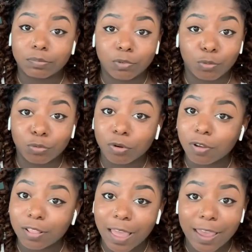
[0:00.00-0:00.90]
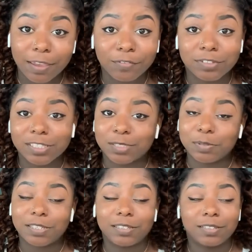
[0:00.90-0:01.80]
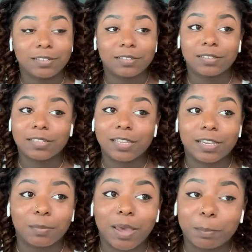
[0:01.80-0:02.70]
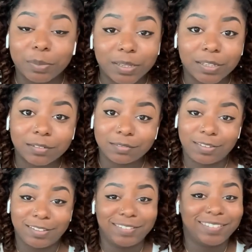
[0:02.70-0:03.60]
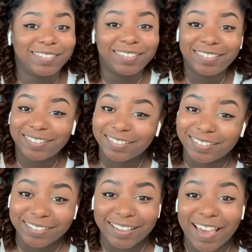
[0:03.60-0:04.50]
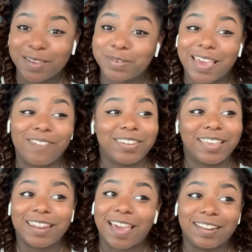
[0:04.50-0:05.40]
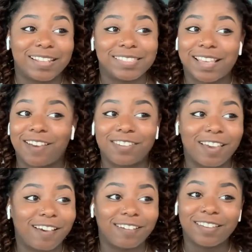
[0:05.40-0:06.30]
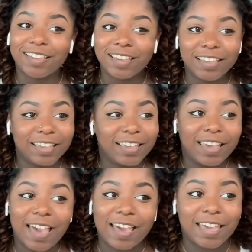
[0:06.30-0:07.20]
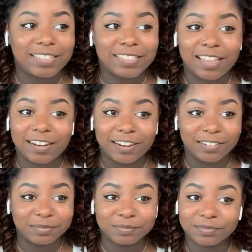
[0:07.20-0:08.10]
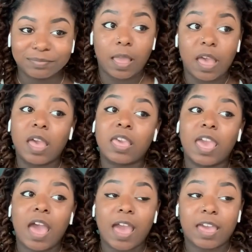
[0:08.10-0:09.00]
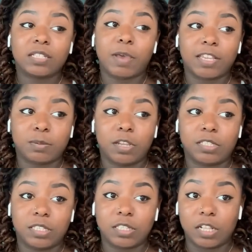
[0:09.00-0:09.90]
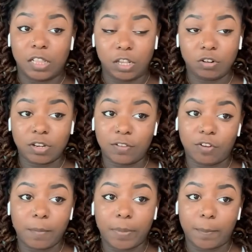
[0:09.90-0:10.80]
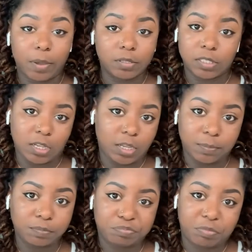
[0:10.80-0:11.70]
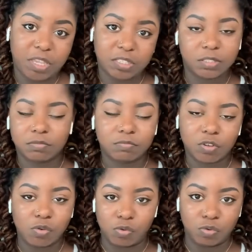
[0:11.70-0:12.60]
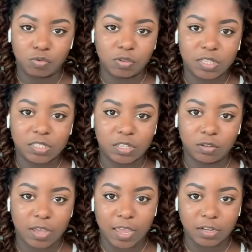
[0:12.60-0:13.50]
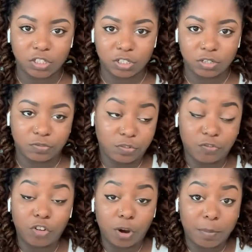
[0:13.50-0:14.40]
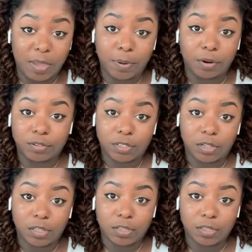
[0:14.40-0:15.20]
real life just be kicking my butt. I be having to get out of the town, y'all. I can't stay there. Yeah, I guess my experience is a little different, but mostly it's cool. It's still kind of chill for me personally.